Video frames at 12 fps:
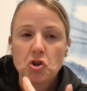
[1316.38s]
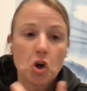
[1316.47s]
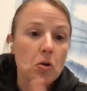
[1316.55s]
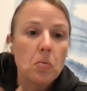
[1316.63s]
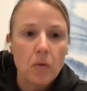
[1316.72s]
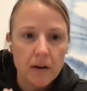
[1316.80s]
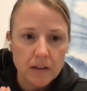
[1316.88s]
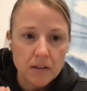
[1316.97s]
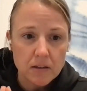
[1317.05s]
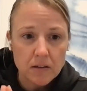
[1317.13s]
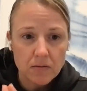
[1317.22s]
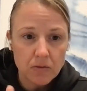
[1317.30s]
choke
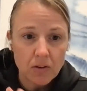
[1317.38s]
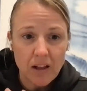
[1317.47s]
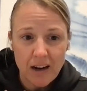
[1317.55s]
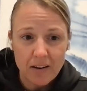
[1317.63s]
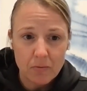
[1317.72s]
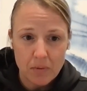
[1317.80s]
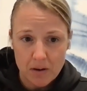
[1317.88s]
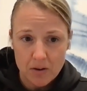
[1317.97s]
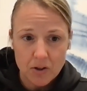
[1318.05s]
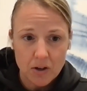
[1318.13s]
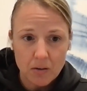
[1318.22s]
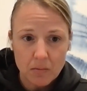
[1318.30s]
points, for lack of a
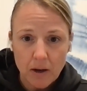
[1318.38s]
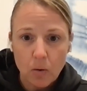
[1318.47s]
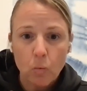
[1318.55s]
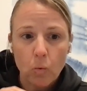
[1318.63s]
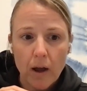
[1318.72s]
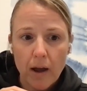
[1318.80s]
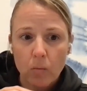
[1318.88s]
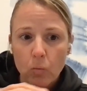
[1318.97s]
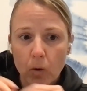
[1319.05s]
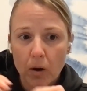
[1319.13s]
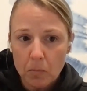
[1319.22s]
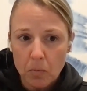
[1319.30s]
better term. At
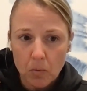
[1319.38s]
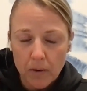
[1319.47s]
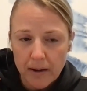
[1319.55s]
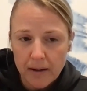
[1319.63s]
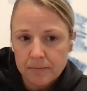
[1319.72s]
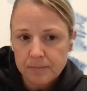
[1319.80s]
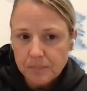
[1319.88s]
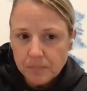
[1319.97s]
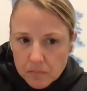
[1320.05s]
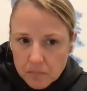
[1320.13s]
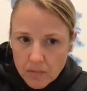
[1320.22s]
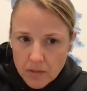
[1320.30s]
what point
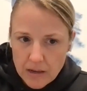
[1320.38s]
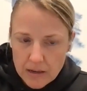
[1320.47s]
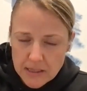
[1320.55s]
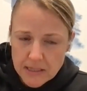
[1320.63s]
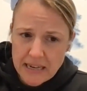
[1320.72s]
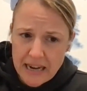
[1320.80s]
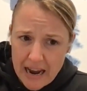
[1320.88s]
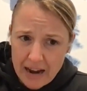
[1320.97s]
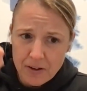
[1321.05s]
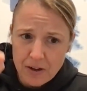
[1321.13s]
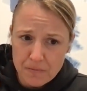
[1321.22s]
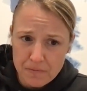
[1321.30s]
does it
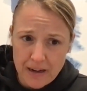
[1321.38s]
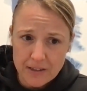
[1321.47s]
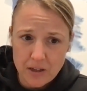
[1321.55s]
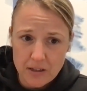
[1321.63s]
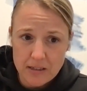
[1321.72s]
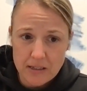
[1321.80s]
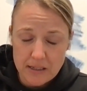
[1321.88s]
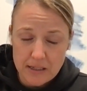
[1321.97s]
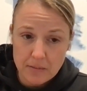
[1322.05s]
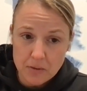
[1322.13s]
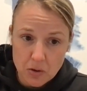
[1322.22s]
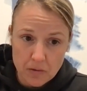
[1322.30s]
have an effect on the
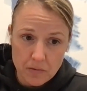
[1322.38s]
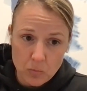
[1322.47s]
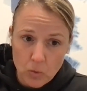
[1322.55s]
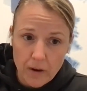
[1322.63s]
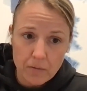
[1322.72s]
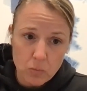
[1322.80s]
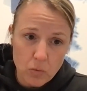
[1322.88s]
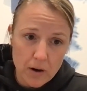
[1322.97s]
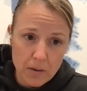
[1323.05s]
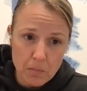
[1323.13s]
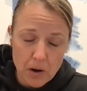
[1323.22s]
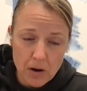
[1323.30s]
system? So if
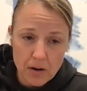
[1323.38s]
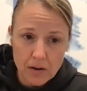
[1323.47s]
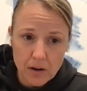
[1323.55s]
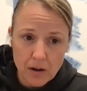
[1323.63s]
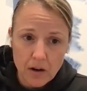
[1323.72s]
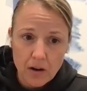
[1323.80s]
one part